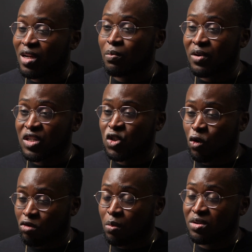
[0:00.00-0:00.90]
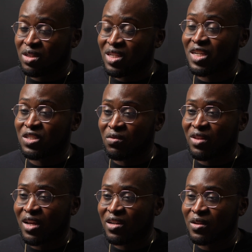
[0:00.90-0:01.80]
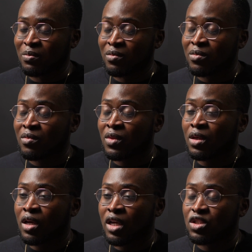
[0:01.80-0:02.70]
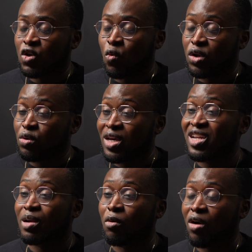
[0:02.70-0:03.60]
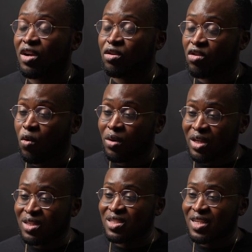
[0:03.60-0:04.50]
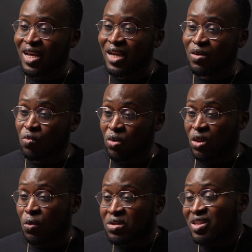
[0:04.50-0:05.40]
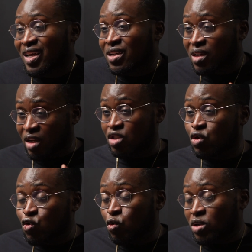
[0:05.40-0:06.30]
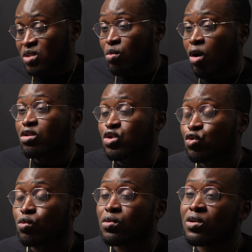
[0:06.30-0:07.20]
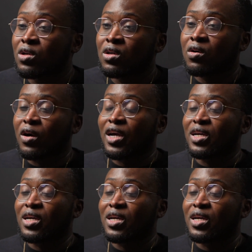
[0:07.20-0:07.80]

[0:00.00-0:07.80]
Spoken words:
a picture or representation of that knee. And so when you get an MRI, you're going inside what looks like a tube, a small tube, right?